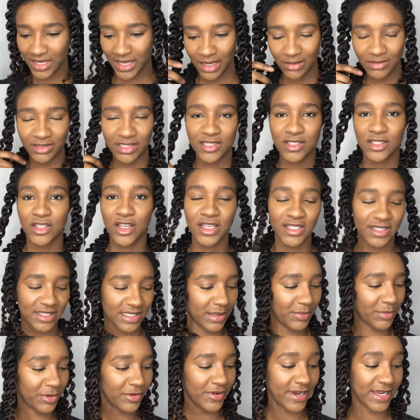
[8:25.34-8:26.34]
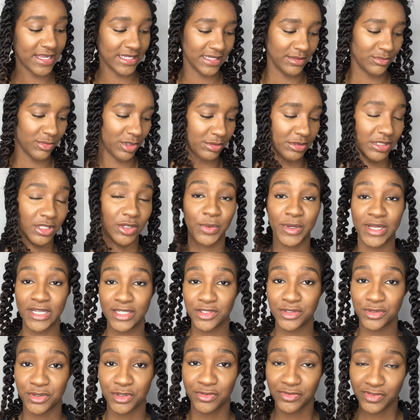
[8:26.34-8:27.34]
I'm gonna start separating, but I'm gonna quickly
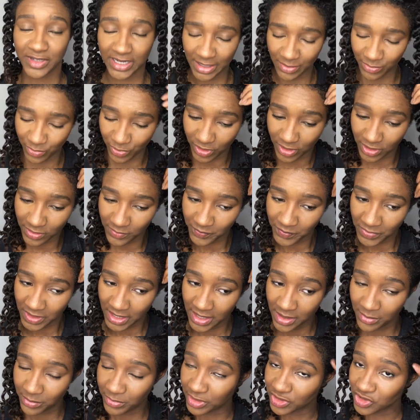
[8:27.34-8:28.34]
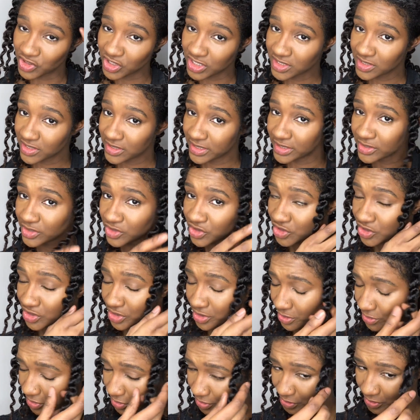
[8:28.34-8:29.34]
do it off camera. But just so I can
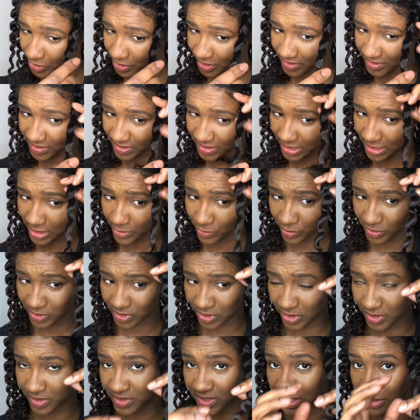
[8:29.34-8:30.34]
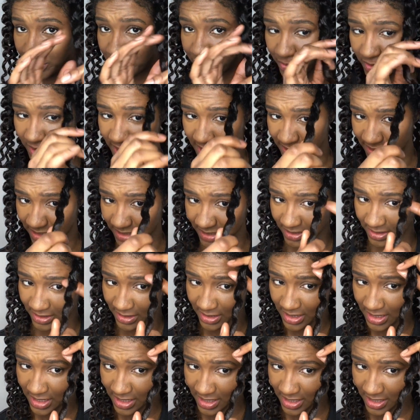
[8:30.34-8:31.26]
show you, this is how we'll start separating.